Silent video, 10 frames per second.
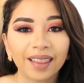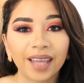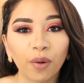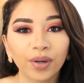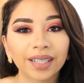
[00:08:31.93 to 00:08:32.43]

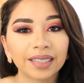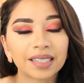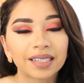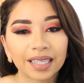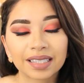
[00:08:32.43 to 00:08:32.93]
that one at the
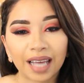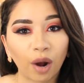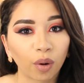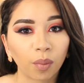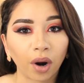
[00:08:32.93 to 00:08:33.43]
six
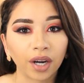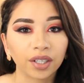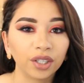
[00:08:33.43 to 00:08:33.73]
hour mark,